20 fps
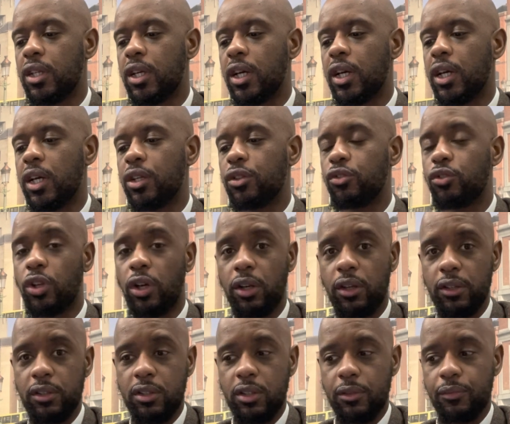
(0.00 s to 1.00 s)

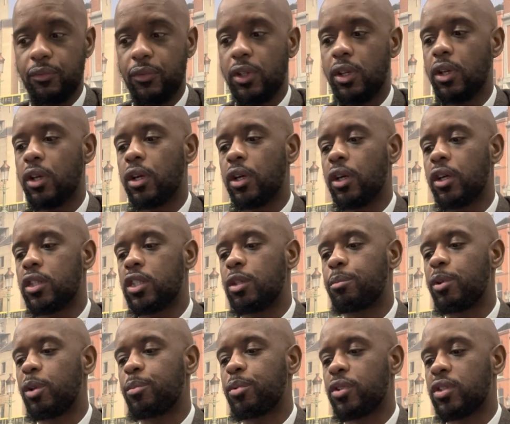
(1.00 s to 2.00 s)
to
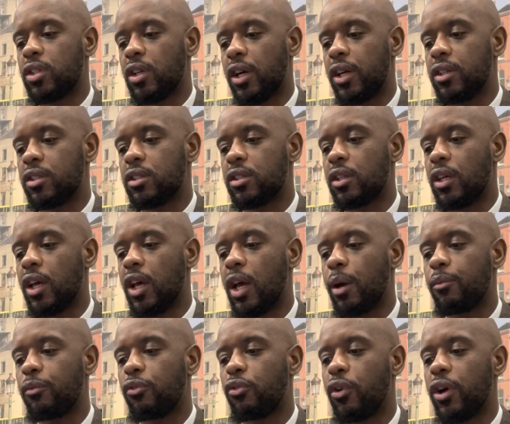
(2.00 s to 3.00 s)
be precise,
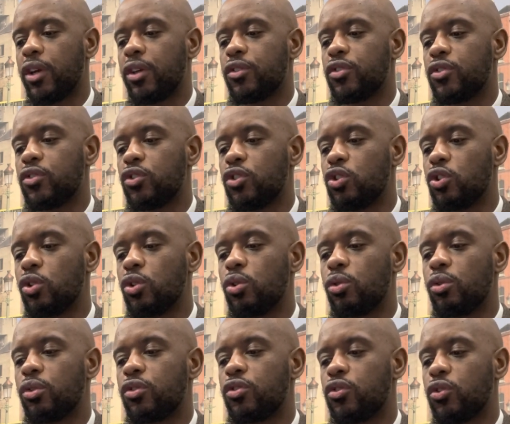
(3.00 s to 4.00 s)
for a
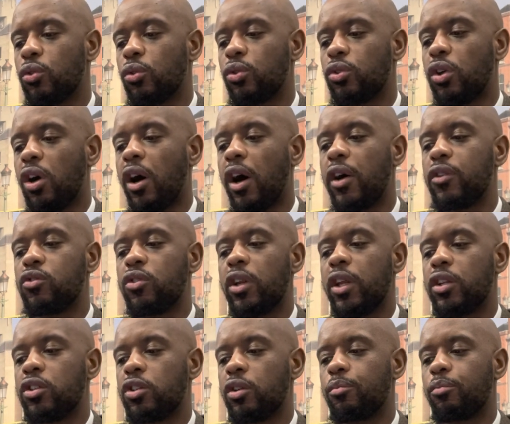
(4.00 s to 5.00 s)
new stored
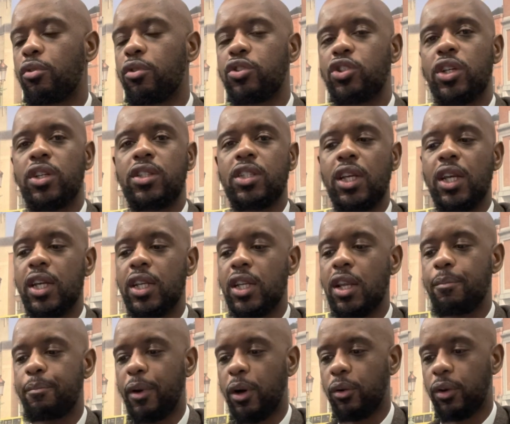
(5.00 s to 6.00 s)
hydroelectric project
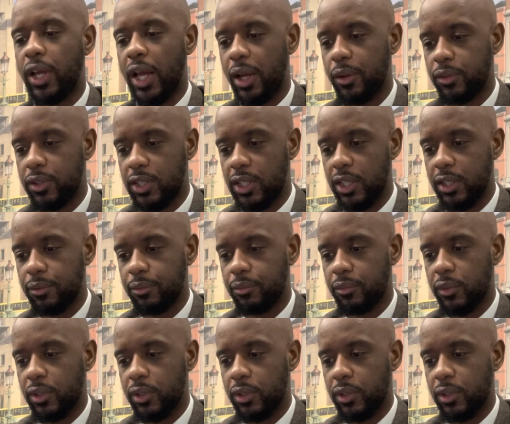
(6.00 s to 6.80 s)
in Bell County.